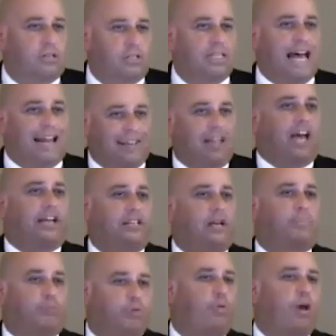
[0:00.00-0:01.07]
It's not lined
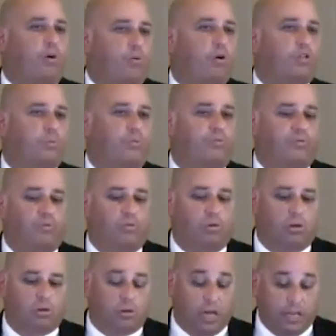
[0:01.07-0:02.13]
up the way it was
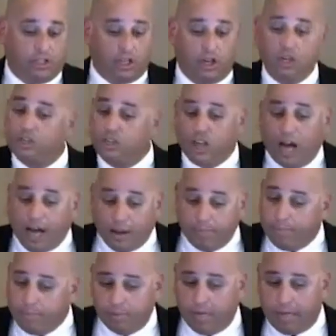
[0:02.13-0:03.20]
before. It's a good
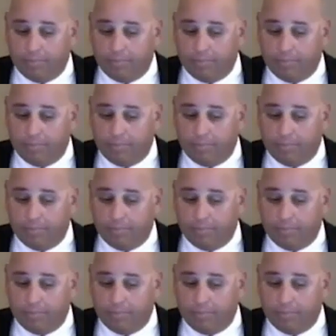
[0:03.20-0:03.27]
job.